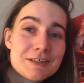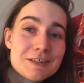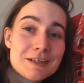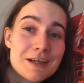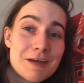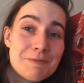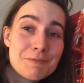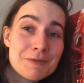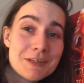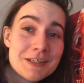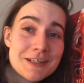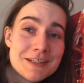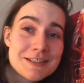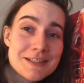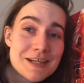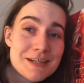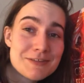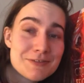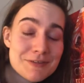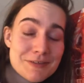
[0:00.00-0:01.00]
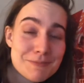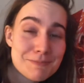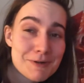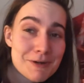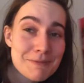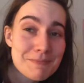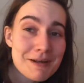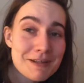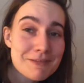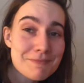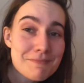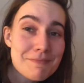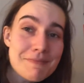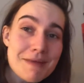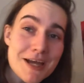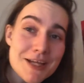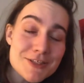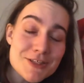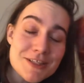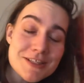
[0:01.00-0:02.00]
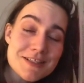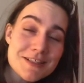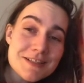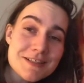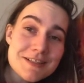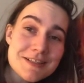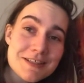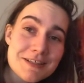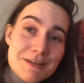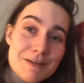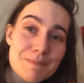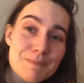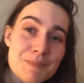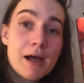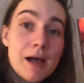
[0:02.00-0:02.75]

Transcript: I'm really excited to read more about the magic system.